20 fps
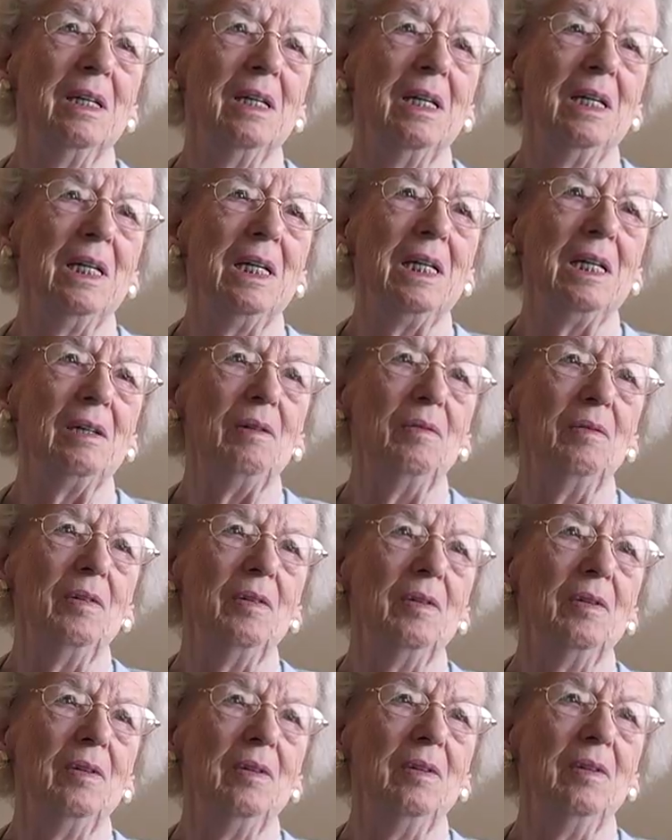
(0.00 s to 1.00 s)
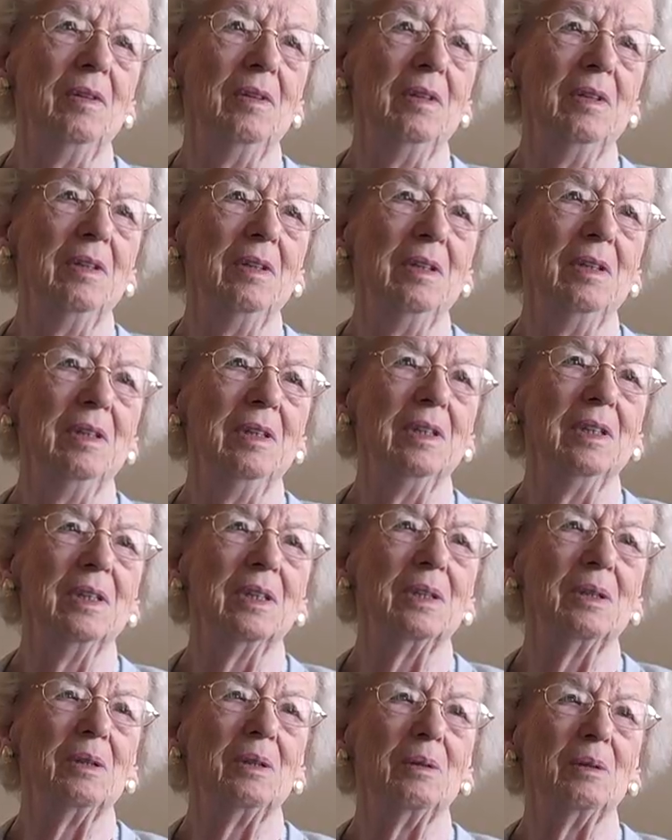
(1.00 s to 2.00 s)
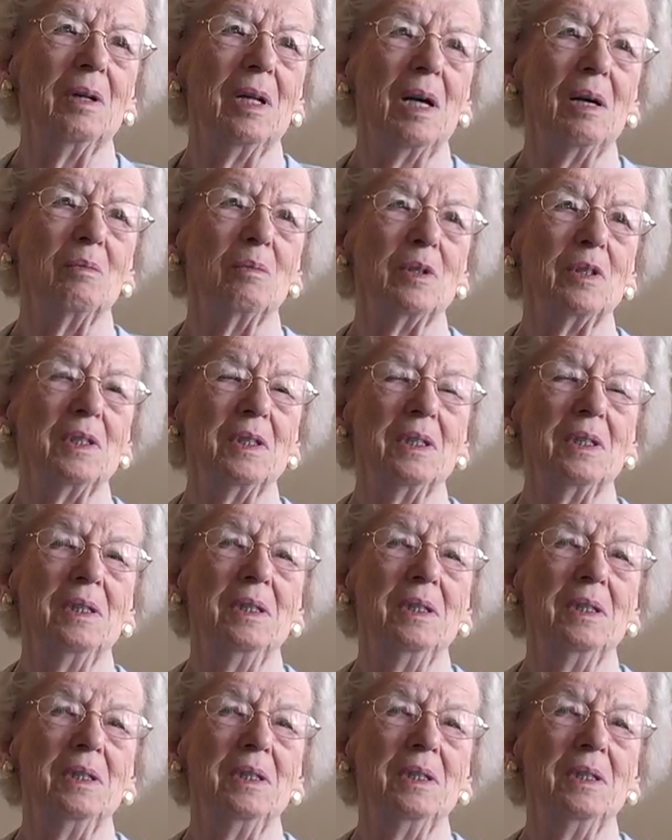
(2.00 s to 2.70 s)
leave. So that was